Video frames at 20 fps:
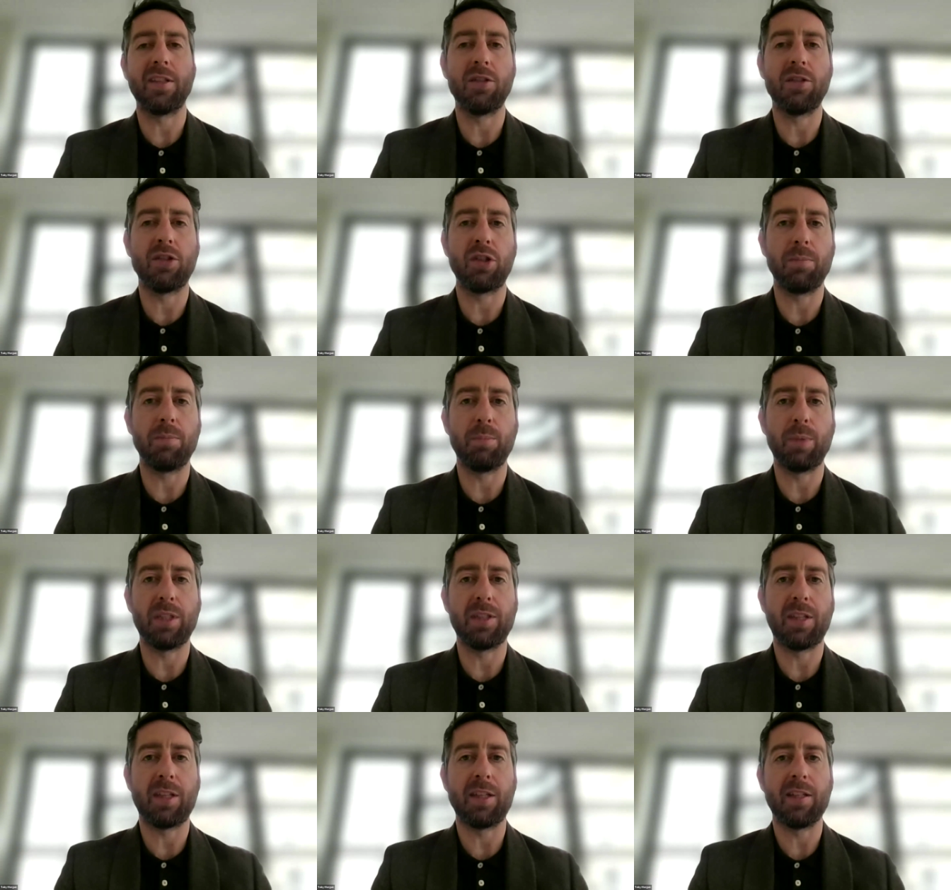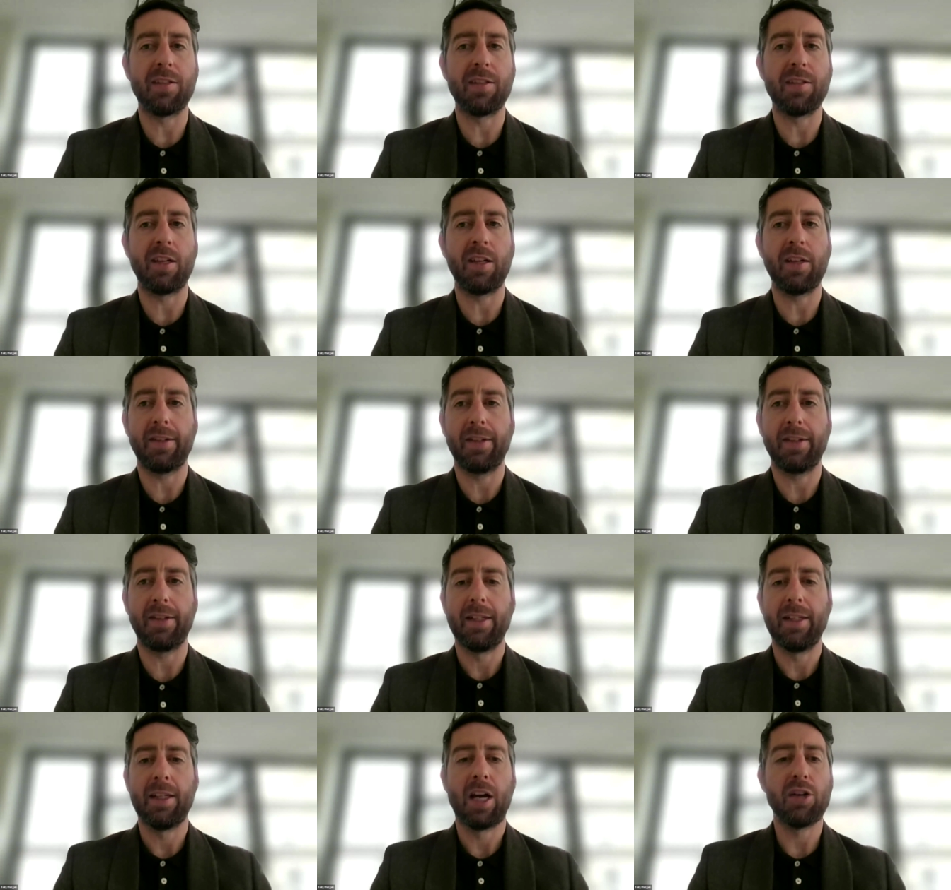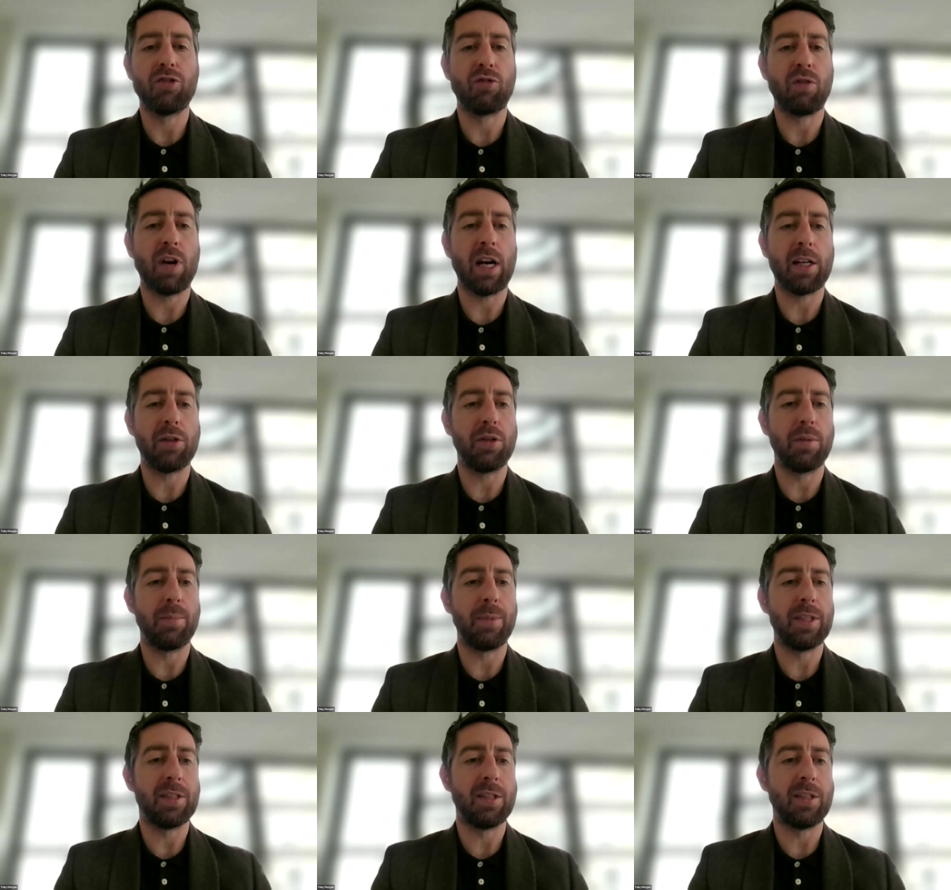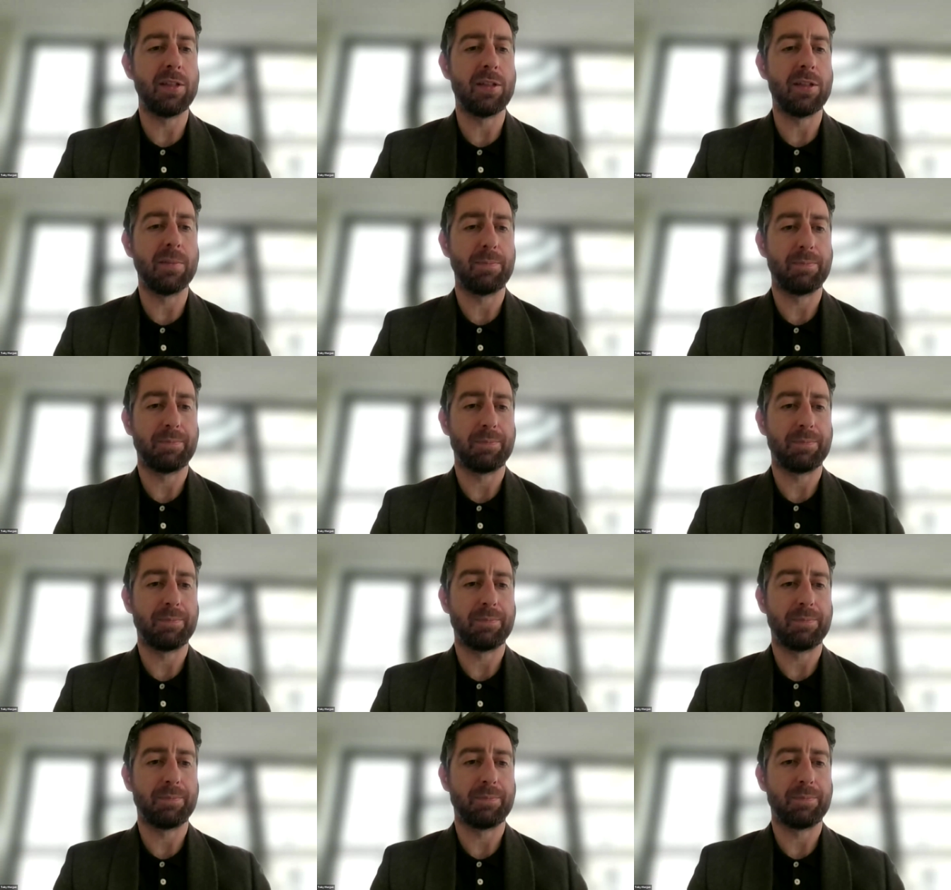It shouldn't be seen as a drag on the business.